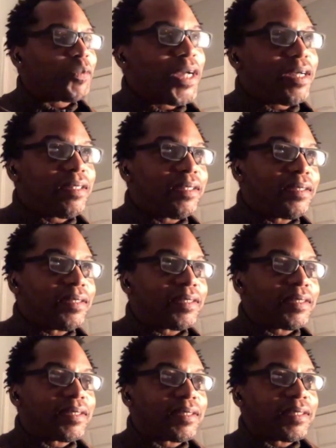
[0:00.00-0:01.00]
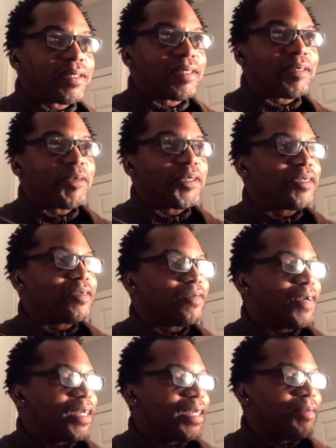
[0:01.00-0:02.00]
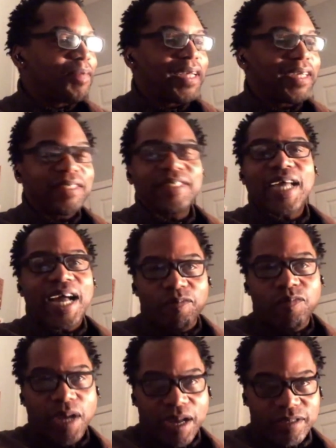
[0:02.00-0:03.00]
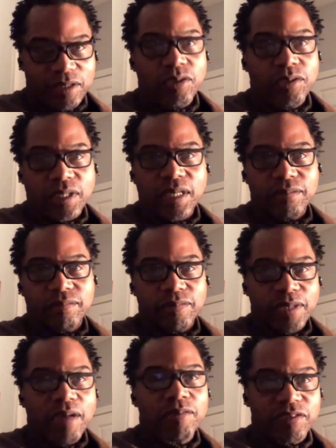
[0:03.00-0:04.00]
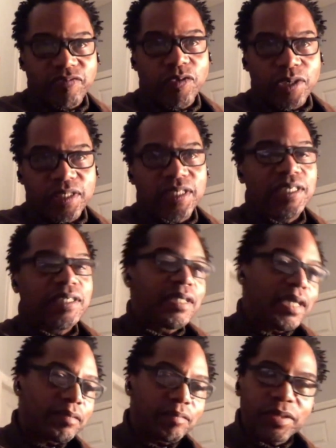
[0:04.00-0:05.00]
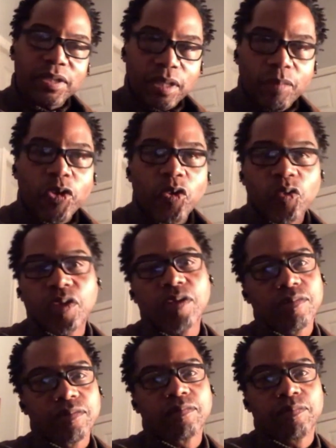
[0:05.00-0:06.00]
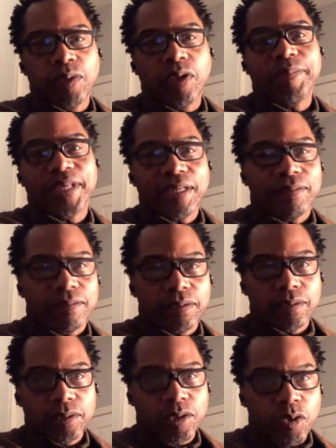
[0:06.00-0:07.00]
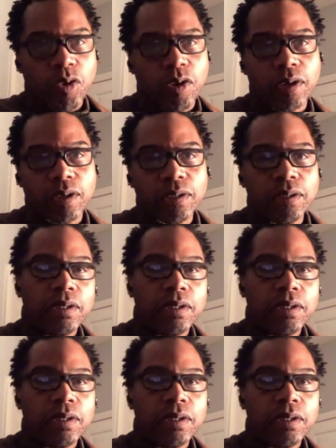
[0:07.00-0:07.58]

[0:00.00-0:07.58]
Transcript: well, it was funny that I told you when I was 14, summer youth in Corps.